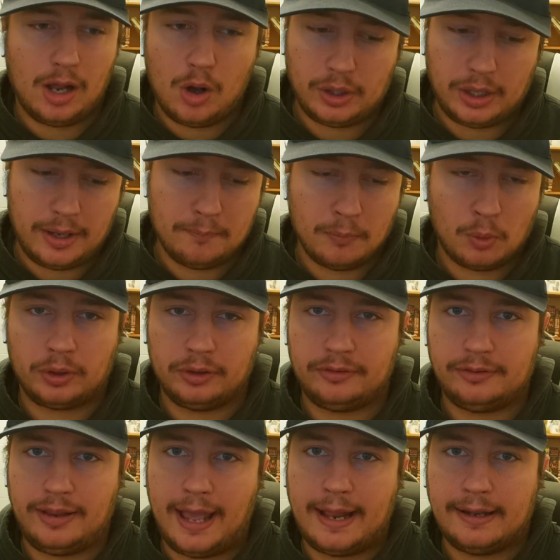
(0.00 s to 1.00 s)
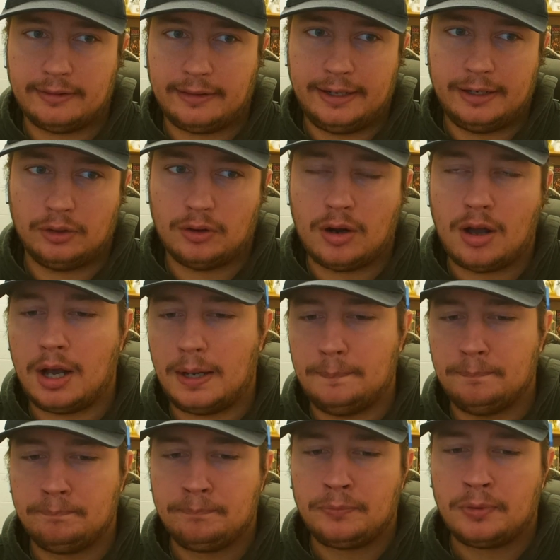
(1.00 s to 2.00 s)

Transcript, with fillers: I'll get more into that later on.